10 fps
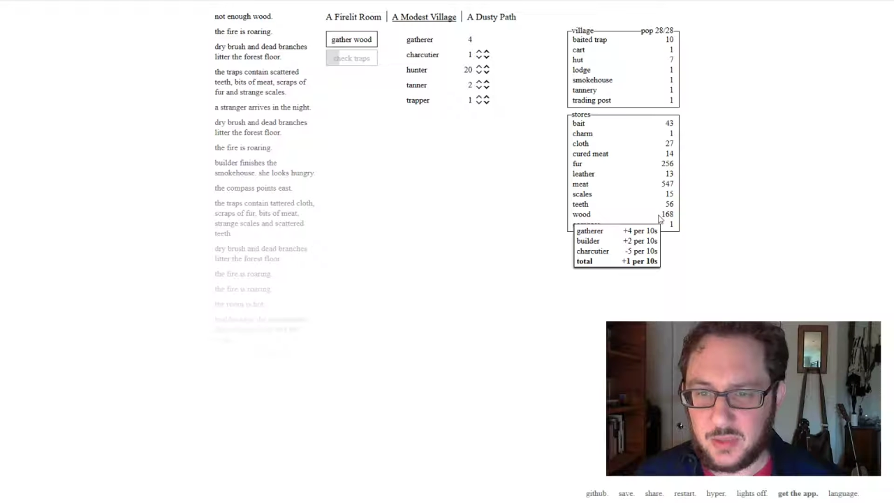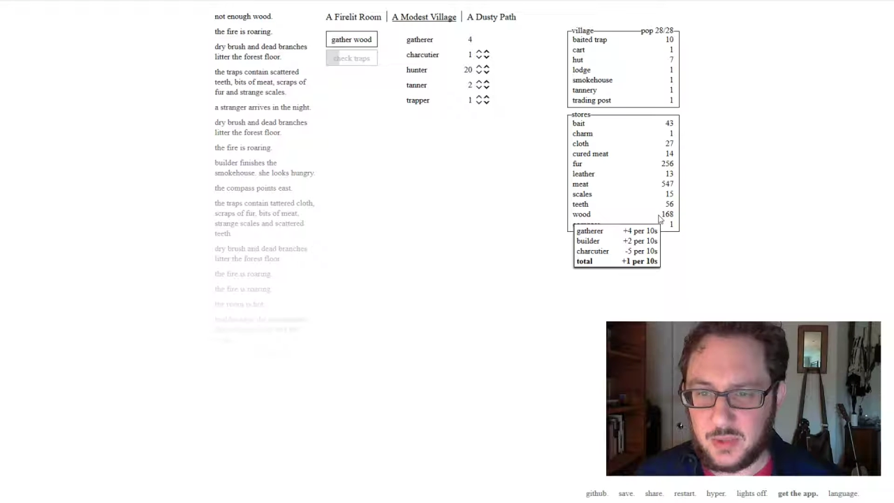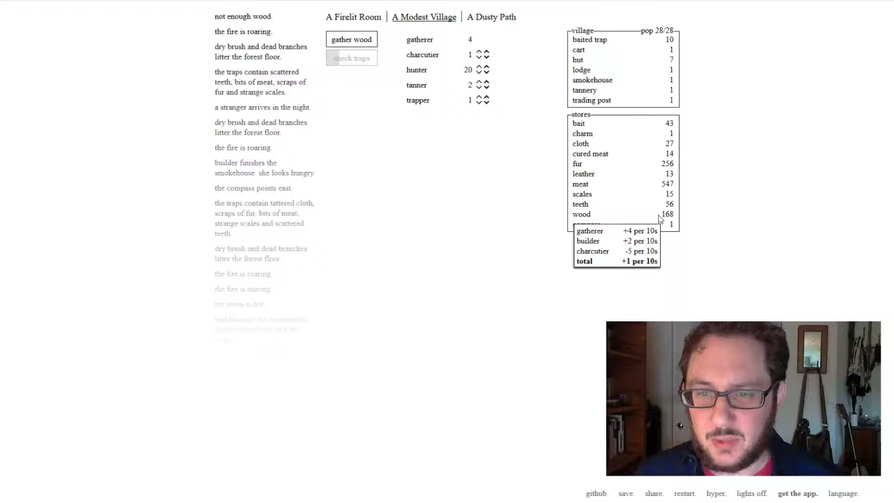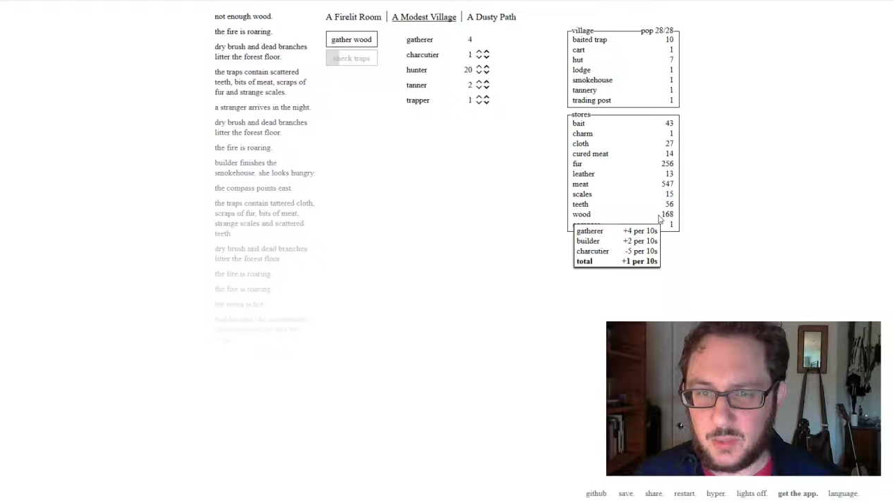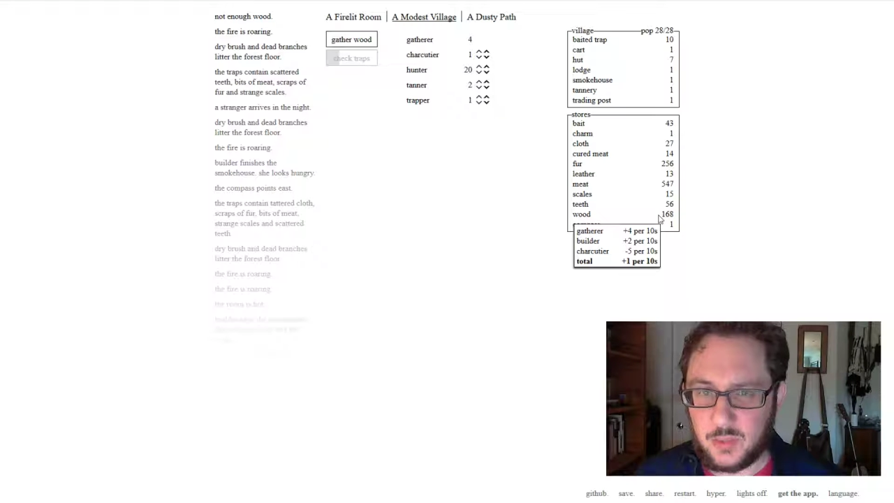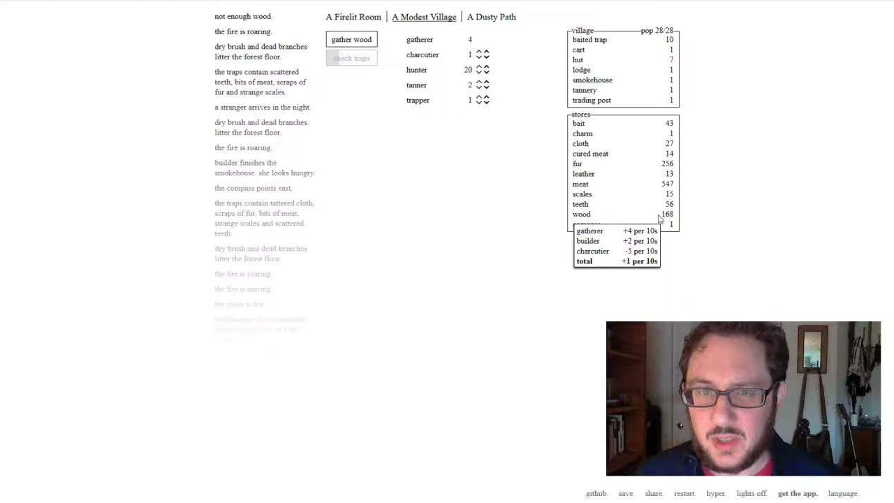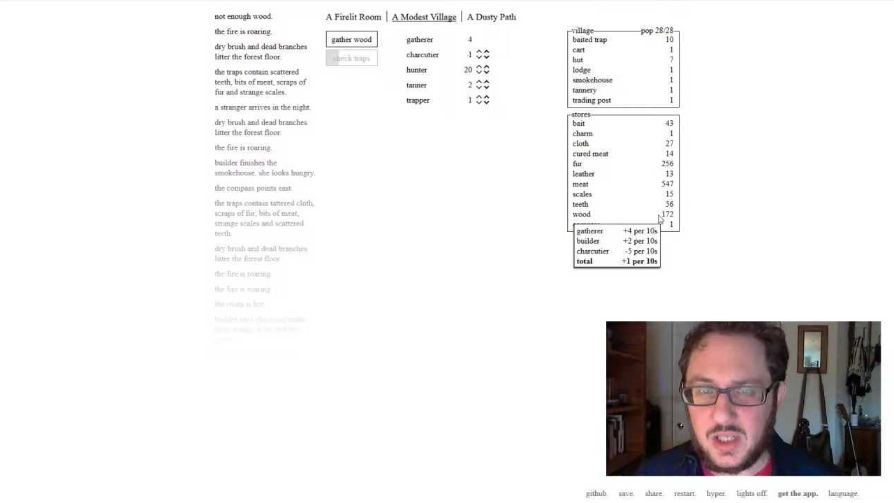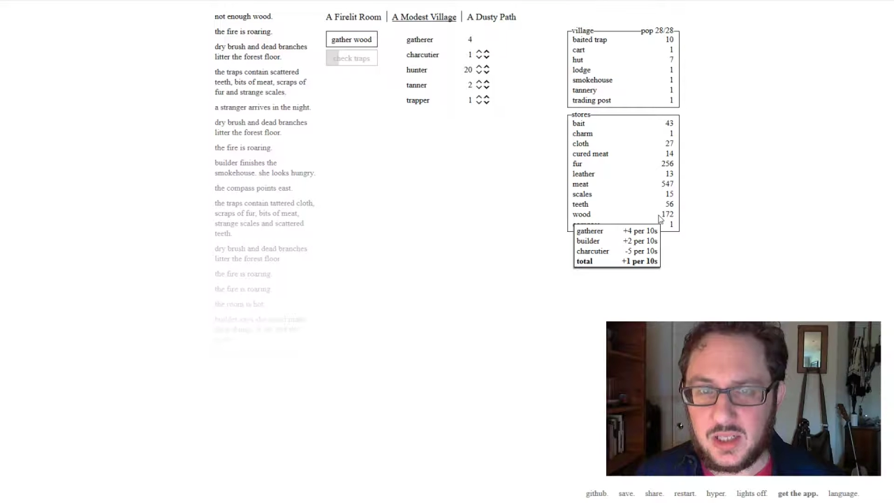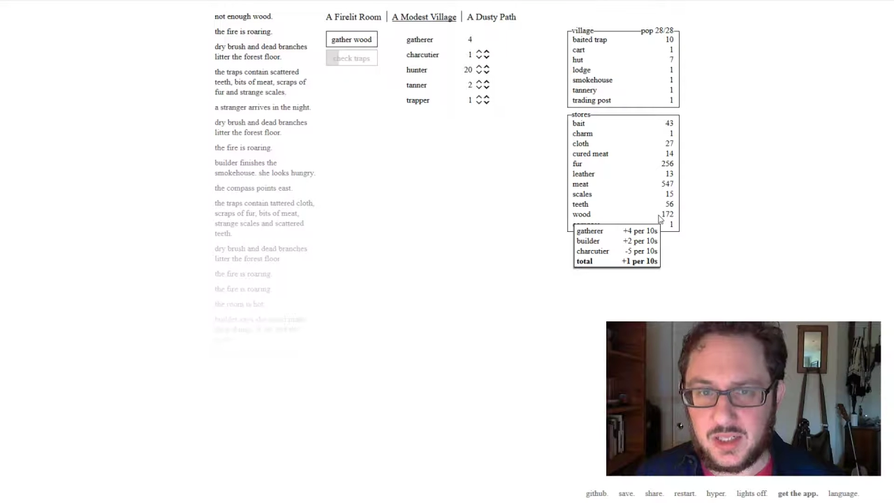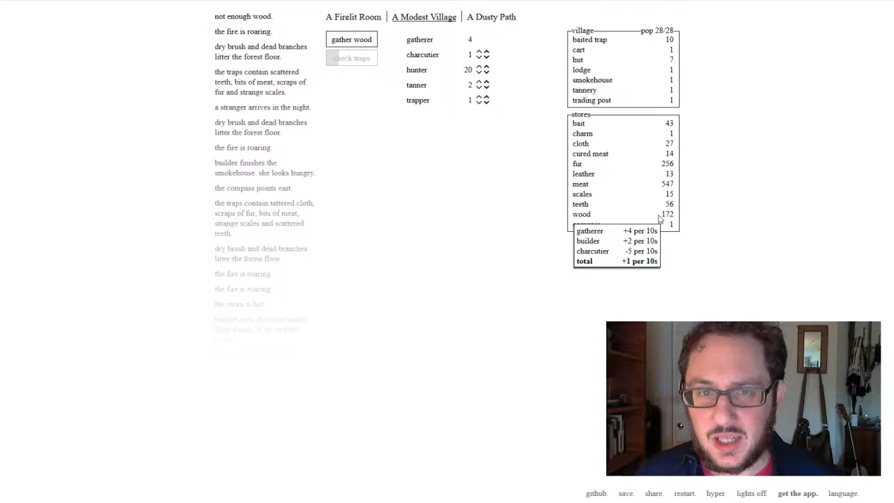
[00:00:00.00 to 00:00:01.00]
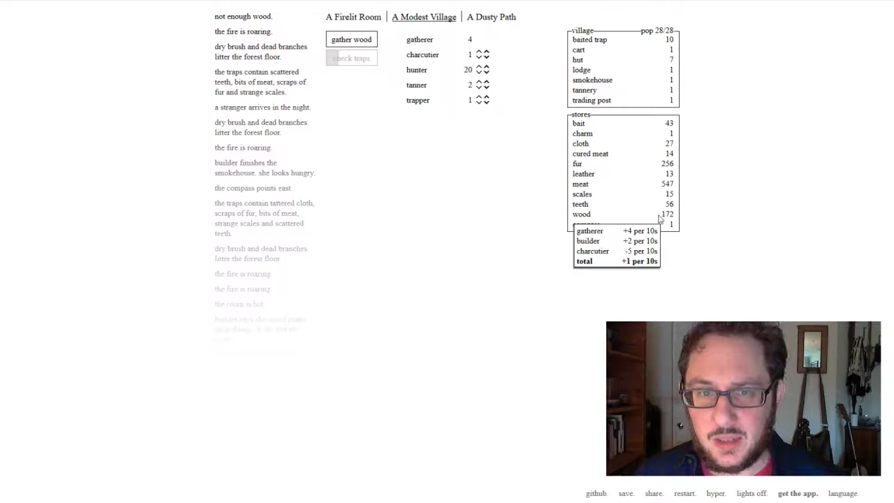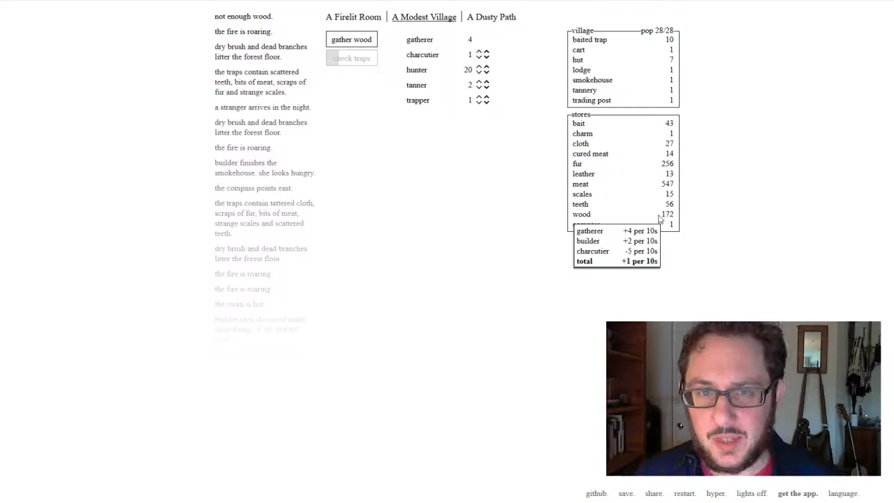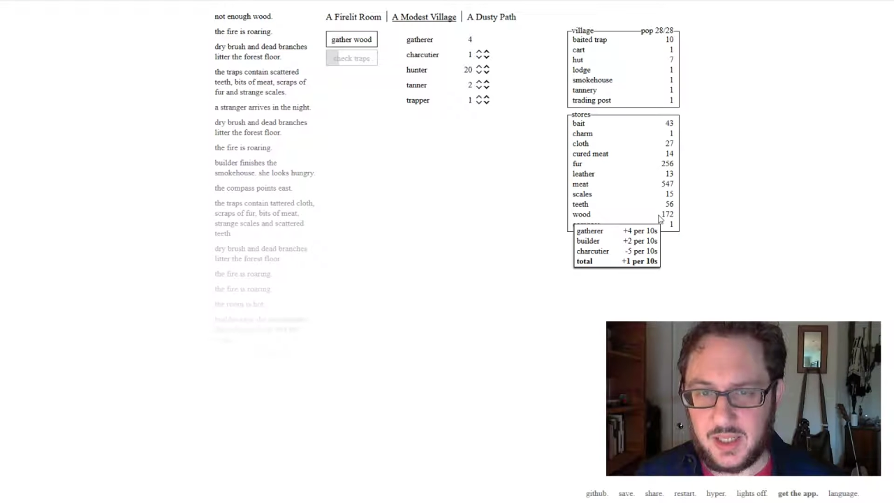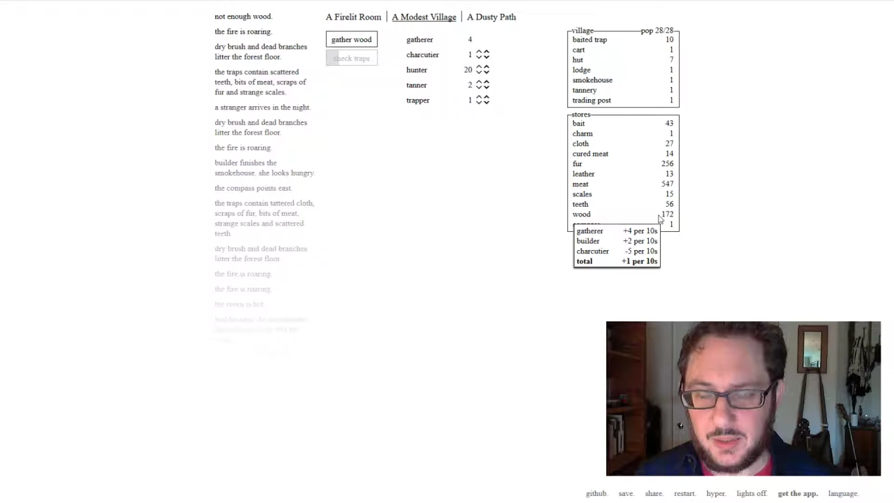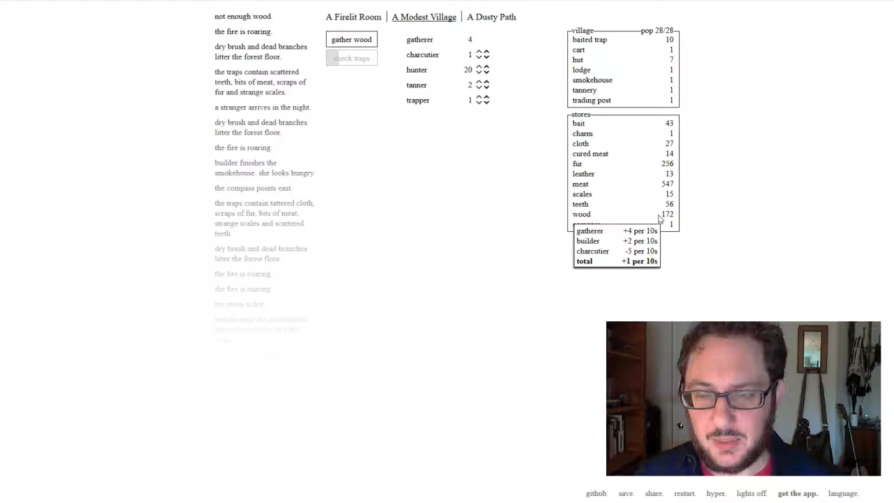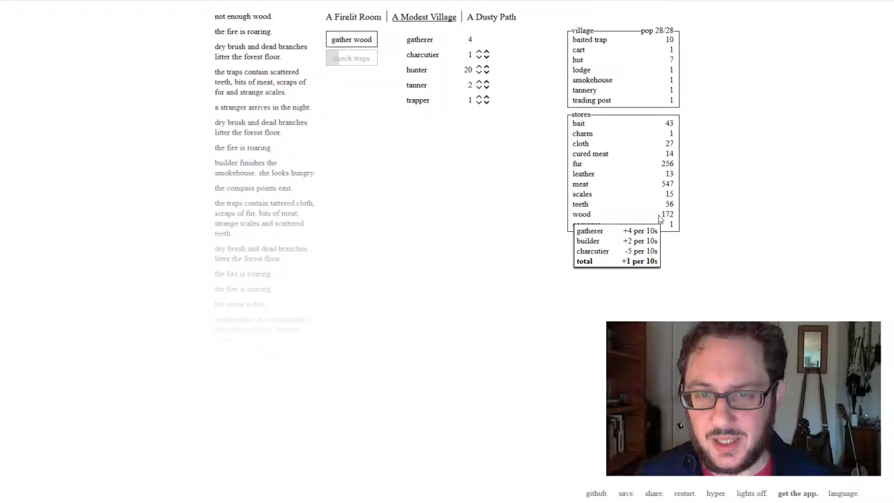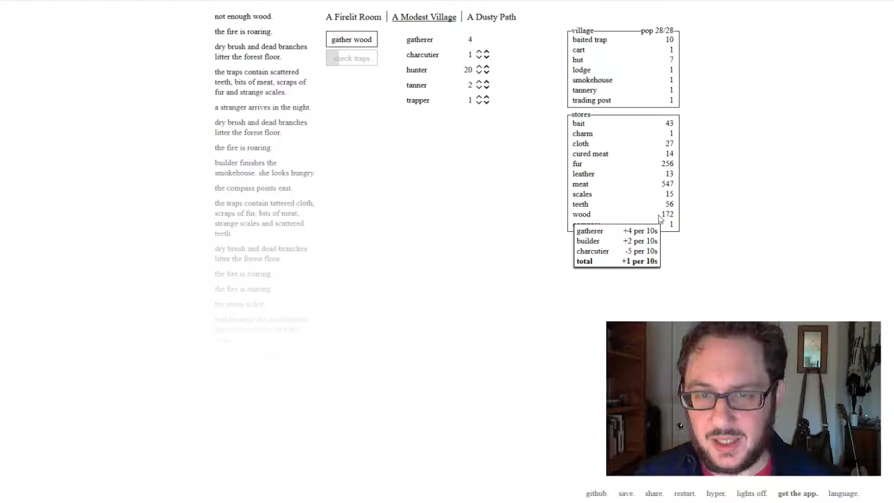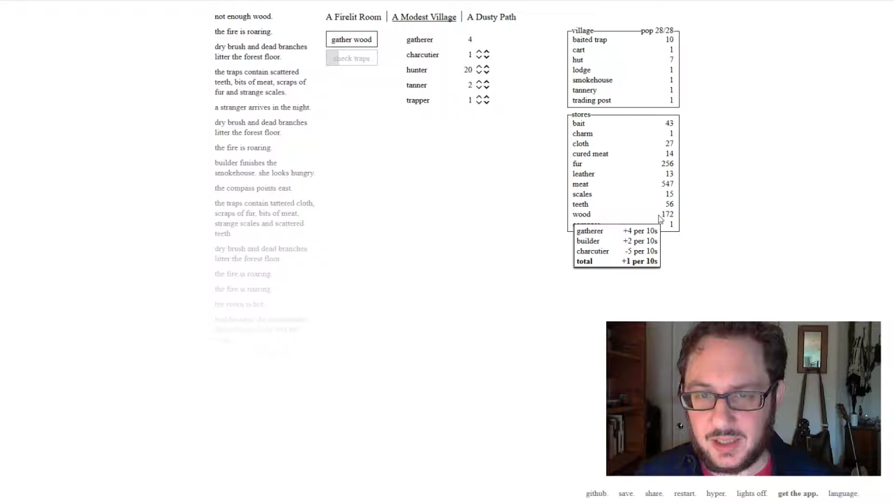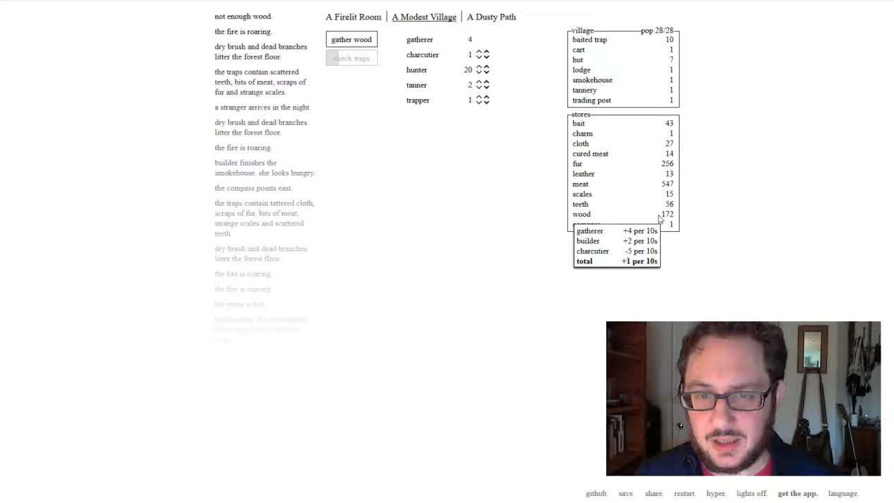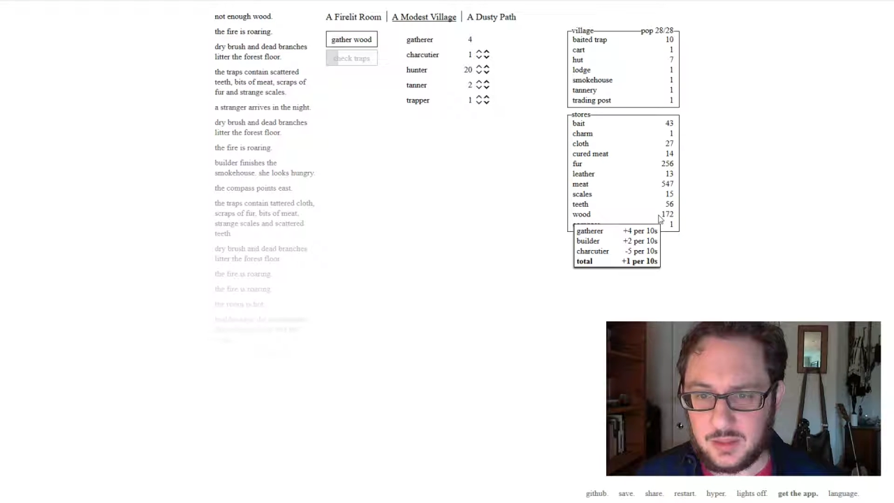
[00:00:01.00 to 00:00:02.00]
we're really not making many.